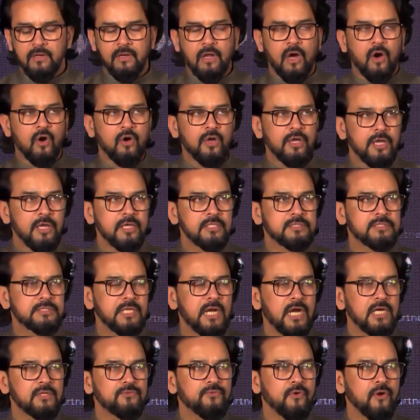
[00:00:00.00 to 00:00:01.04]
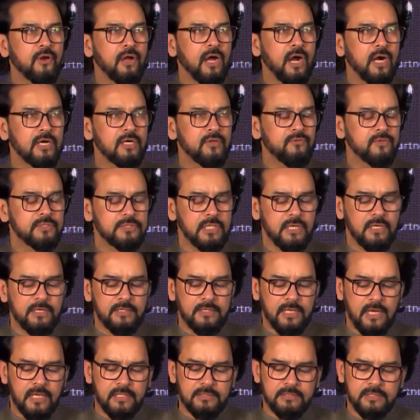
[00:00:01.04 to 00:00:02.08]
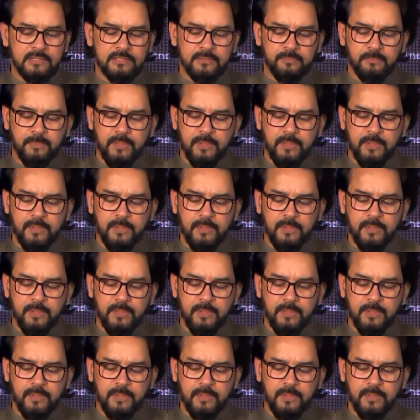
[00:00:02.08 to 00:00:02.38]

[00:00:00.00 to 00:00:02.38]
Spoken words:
Now A stands for artificial intelligence,